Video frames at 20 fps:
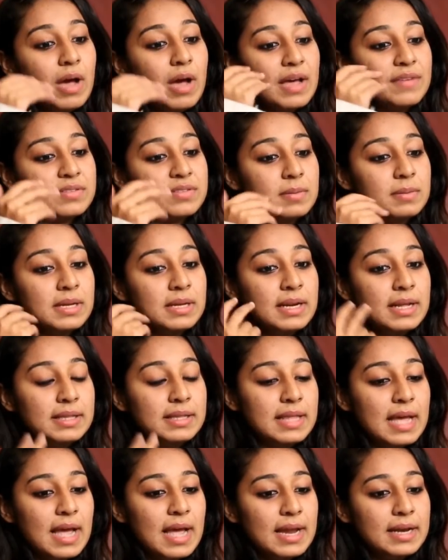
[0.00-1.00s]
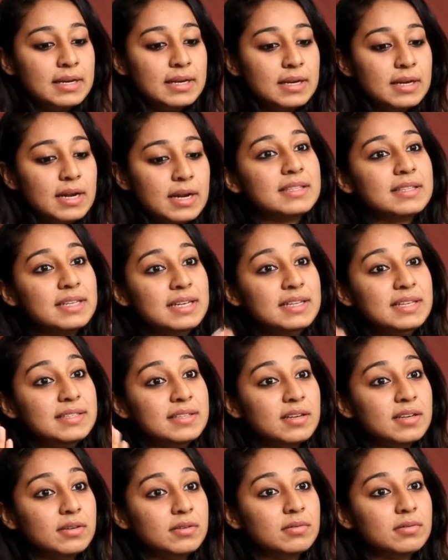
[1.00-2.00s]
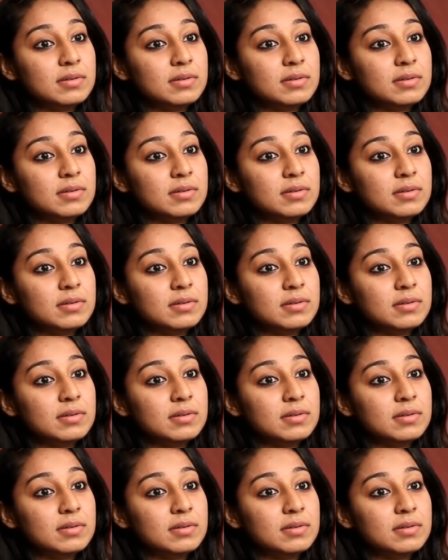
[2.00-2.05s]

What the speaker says: you have something like that, it's easier